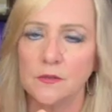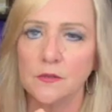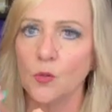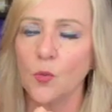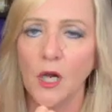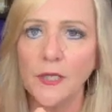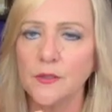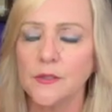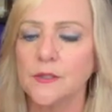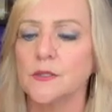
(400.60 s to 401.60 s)
a
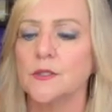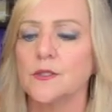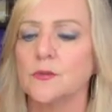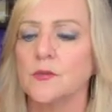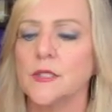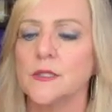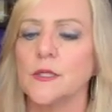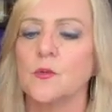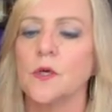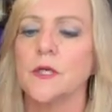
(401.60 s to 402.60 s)
wire in there and you don't want to hit
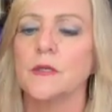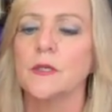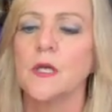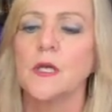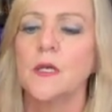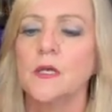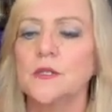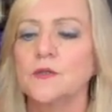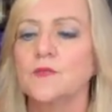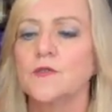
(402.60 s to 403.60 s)
that wire.
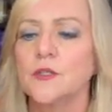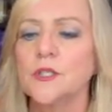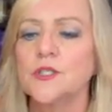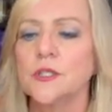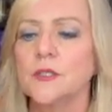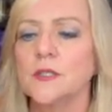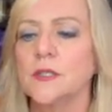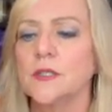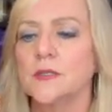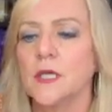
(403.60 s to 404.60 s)
So very
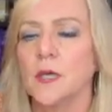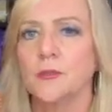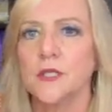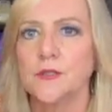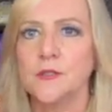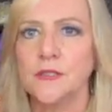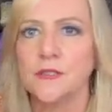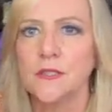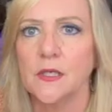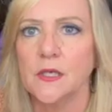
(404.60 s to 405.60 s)
gently tapping to the
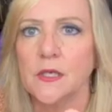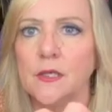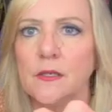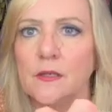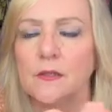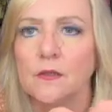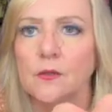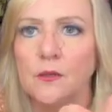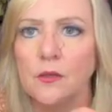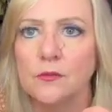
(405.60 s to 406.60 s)
side, and
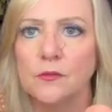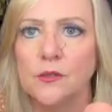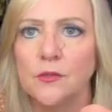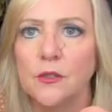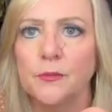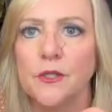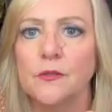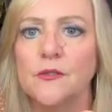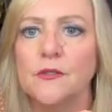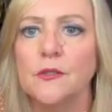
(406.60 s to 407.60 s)
I'll do it up
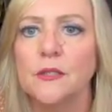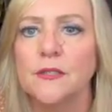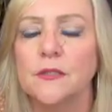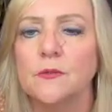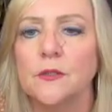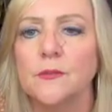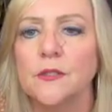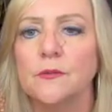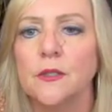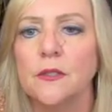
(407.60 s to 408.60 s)
here so you can see what I'm
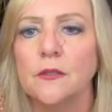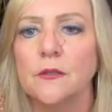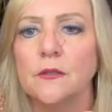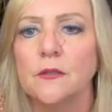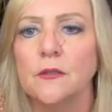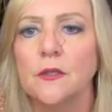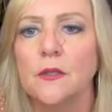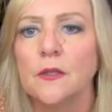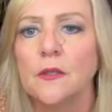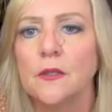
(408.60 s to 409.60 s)
doing.
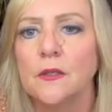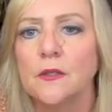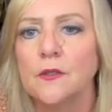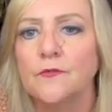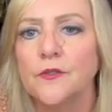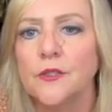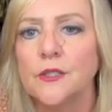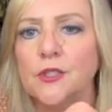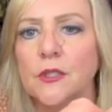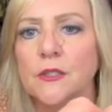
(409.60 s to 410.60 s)
You're
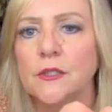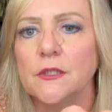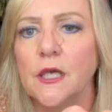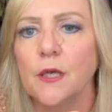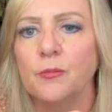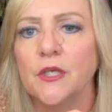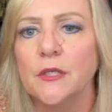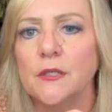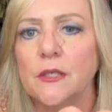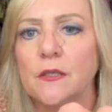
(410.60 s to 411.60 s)
very gently tapping
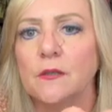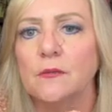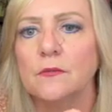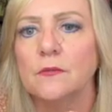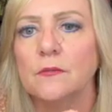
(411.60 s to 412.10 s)
it down.